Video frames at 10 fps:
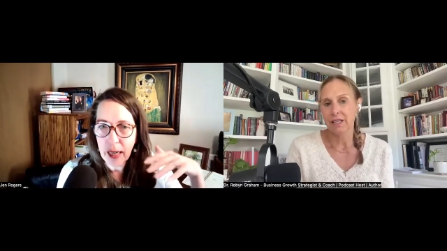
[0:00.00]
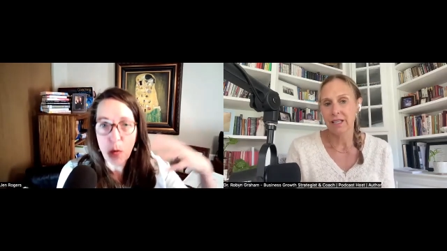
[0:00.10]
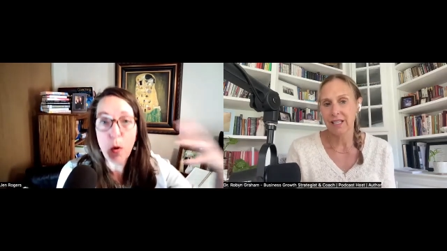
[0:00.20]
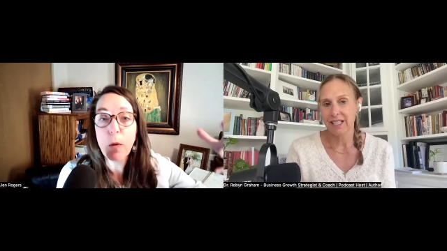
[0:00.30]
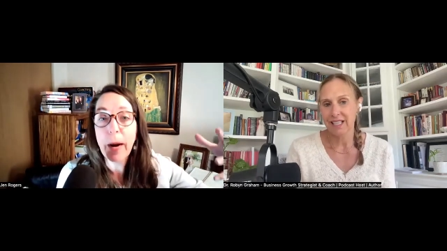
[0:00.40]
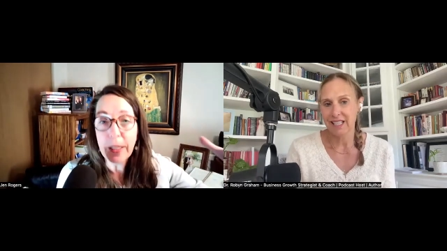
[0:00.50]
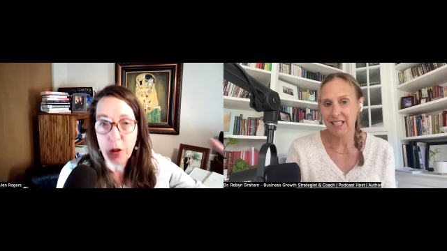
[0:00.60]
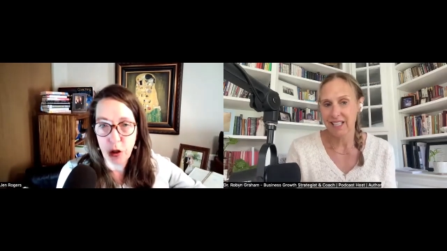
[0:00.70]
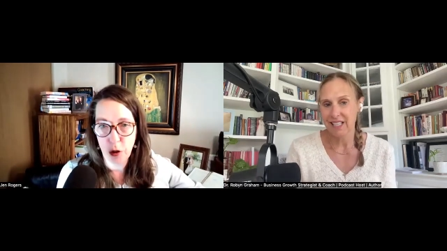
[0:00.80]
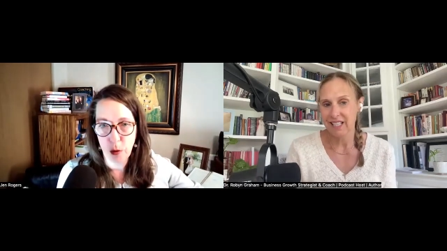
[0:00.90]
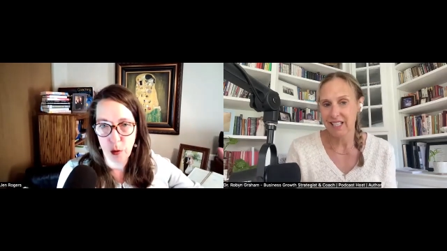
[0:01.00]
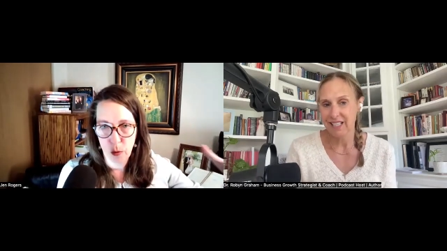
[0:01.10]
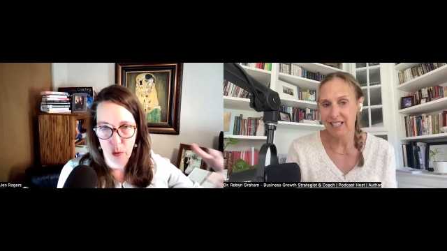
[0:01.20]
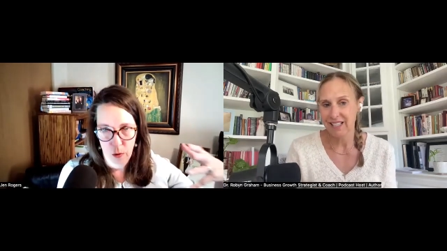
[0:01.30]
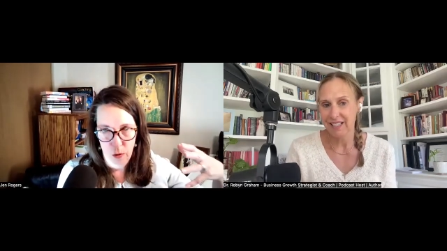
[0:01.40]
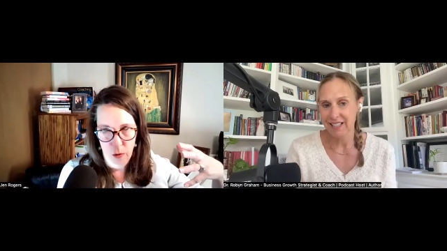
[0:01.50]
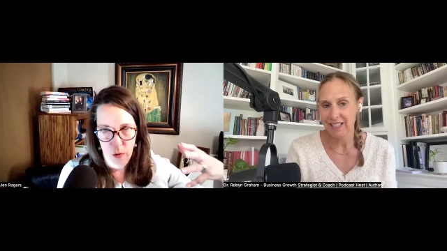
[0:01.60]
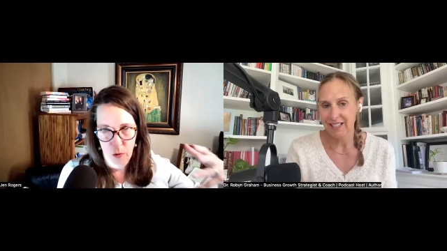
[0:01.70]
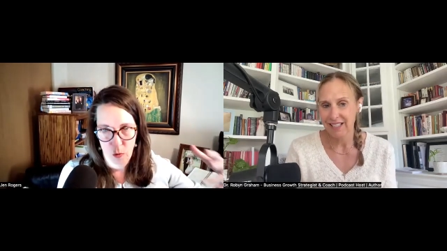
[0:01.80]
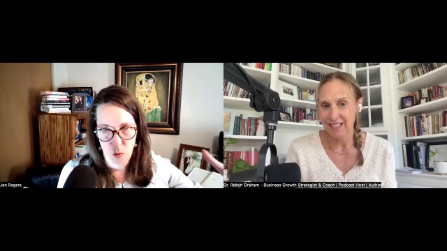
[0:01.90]
Speaker 1: Like, what do I do
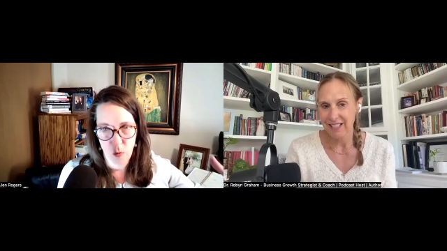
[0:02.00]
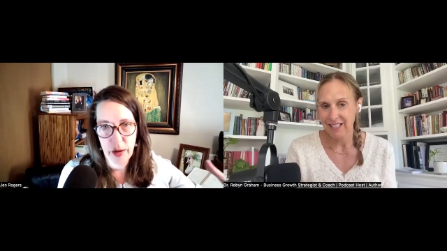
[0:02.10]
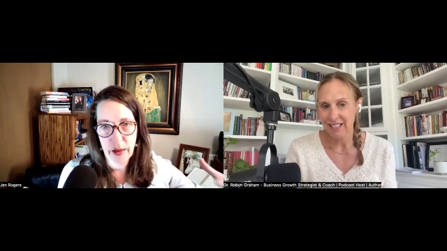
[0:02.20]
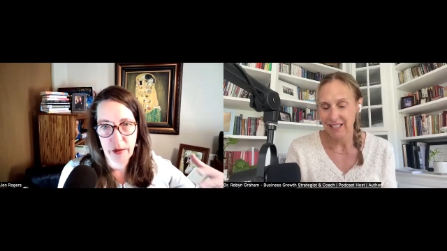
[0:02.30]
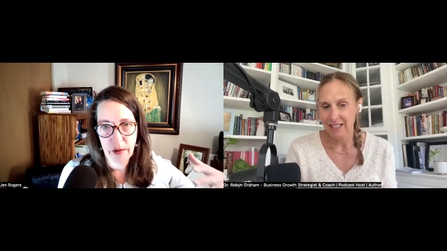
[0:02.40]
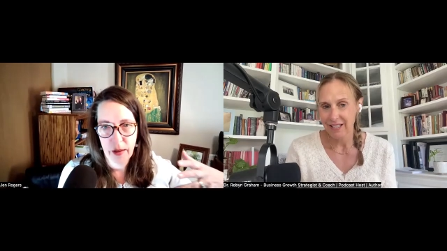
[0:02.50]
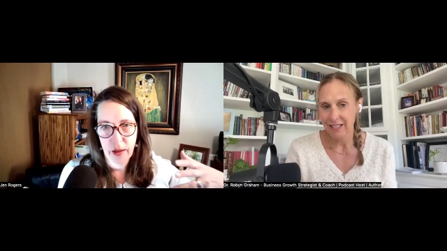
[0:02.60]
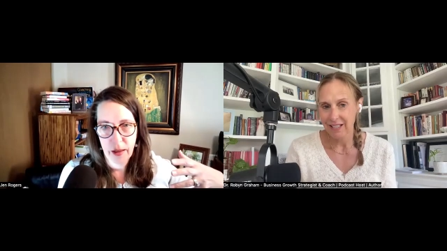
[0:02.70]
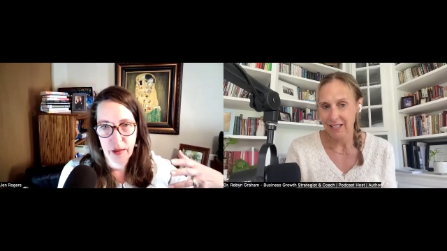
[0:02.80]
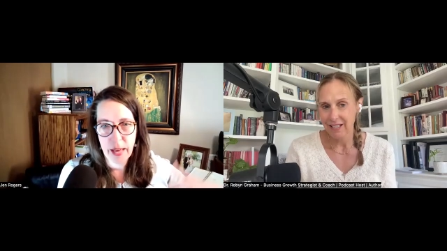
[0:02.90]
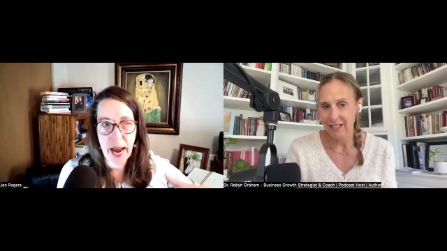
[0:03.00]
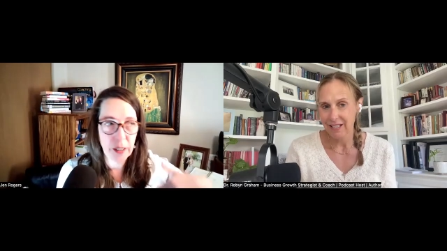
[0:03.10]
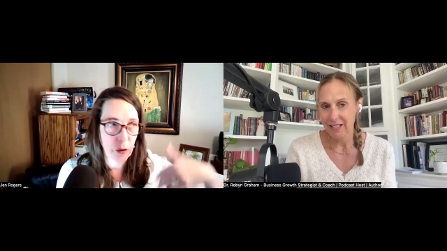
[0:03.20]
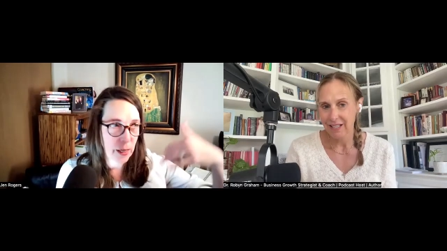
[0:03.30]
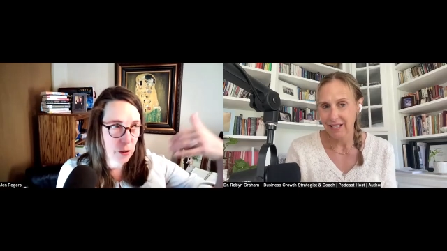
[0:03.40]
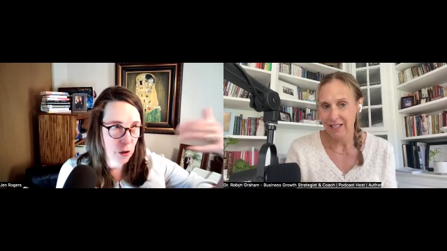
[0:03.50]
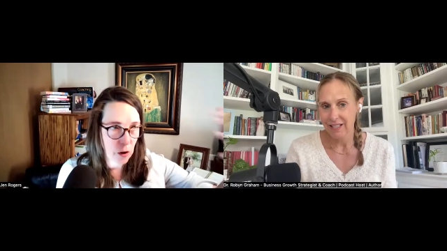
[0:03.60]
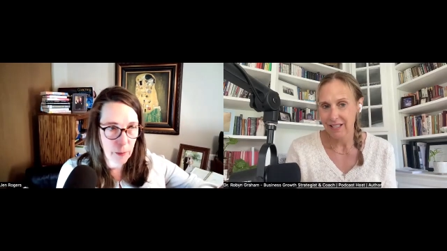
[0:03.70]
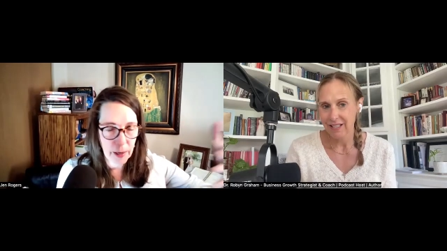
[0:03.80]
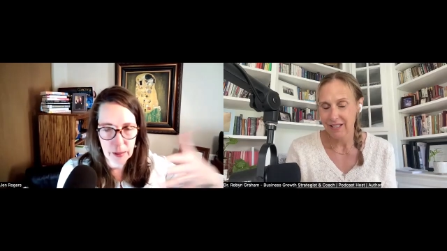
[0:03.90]
with that. So I can
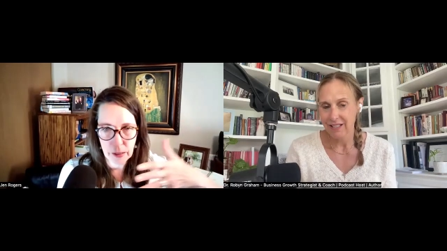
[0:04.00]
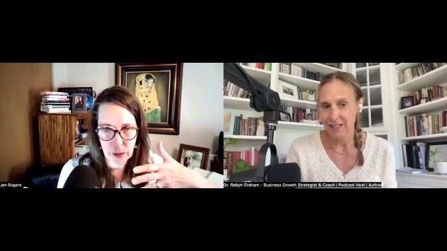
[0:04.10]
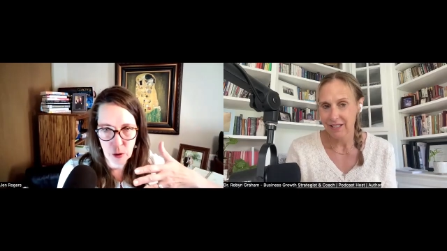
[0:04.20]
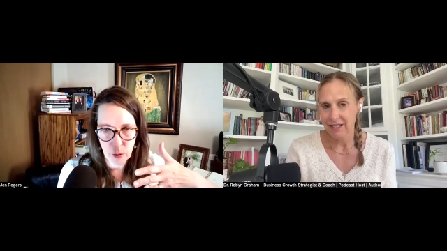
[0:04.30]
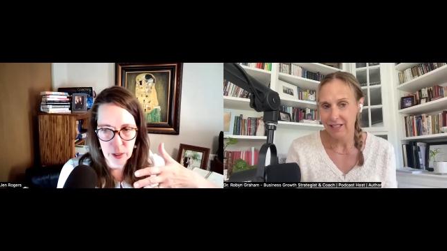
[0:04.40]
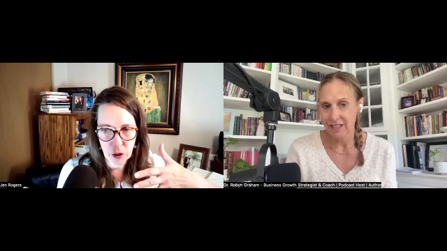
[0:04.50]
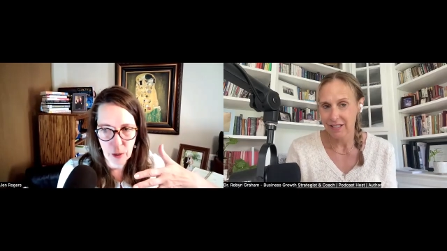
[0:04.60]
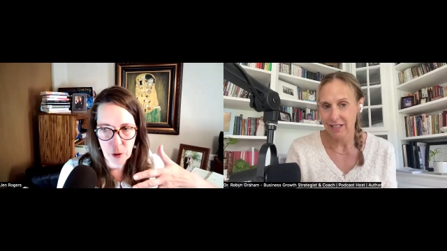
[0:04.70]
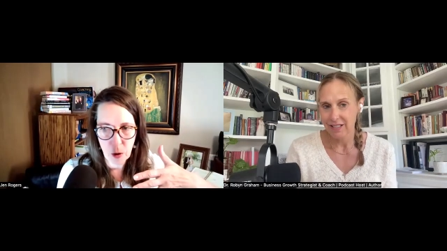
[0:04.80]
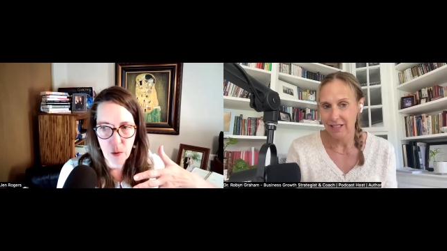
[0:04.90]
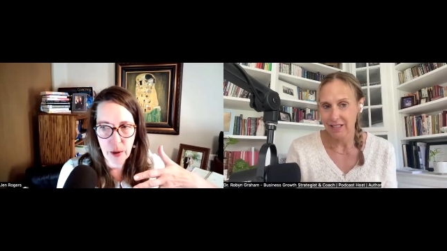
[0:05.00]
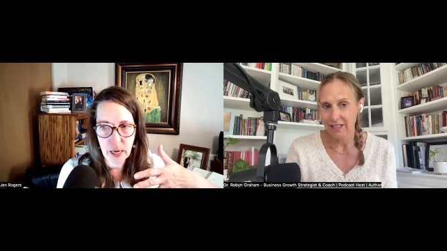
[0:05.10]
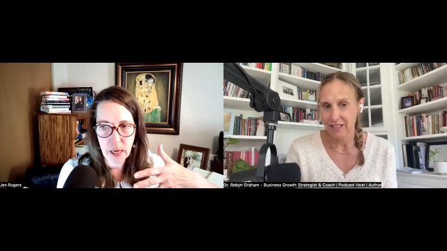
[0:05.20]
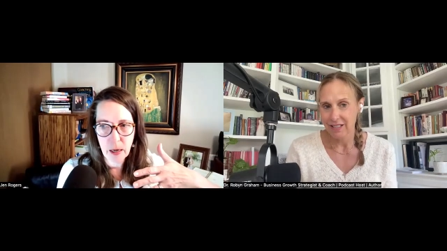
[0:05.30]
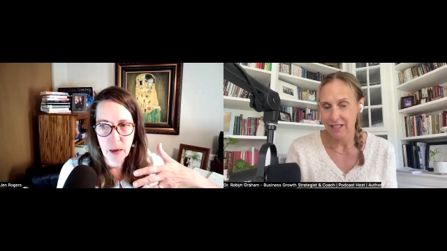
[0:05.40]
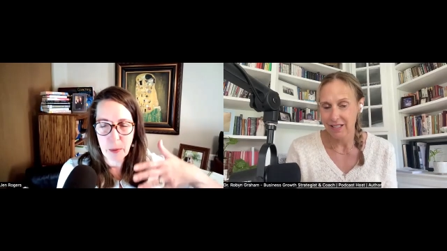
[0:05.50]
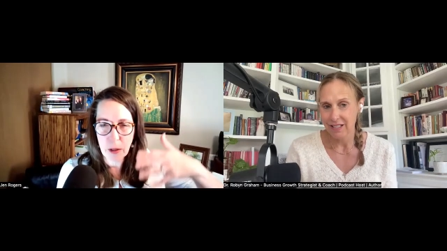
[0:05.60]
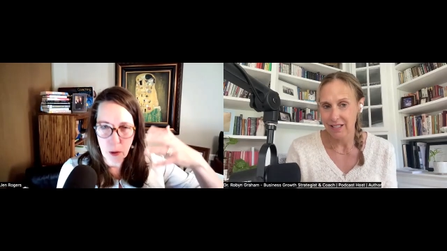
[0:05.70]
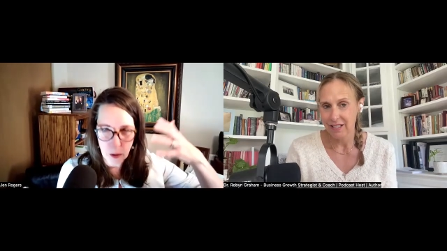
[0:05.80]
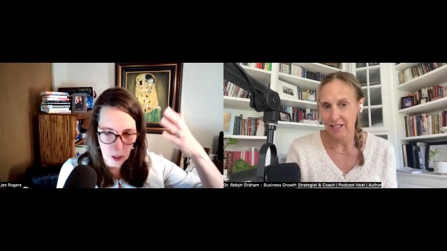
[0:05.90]
talk about this is the direction I'm going.
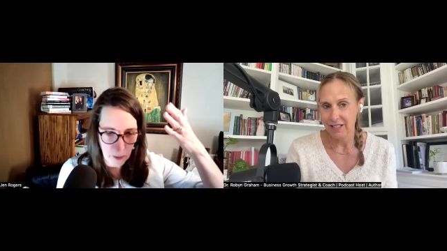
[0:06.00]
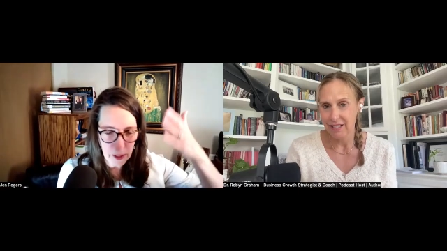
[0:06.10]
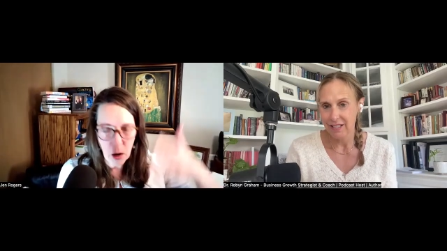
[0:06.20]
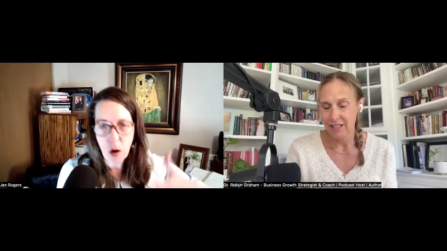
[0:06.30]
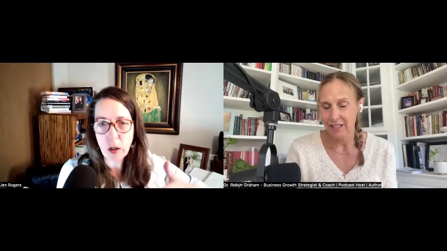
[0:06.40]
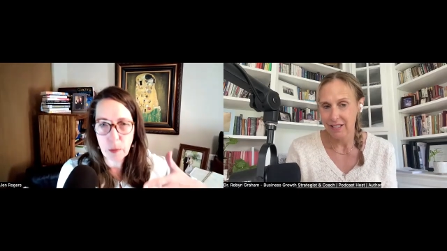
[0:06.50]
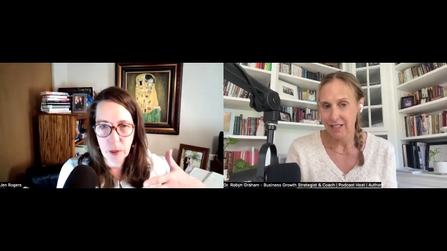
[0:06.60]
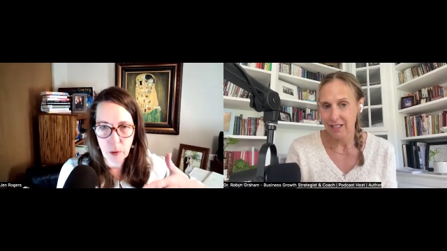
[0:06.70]
But the, I mean, the ultimate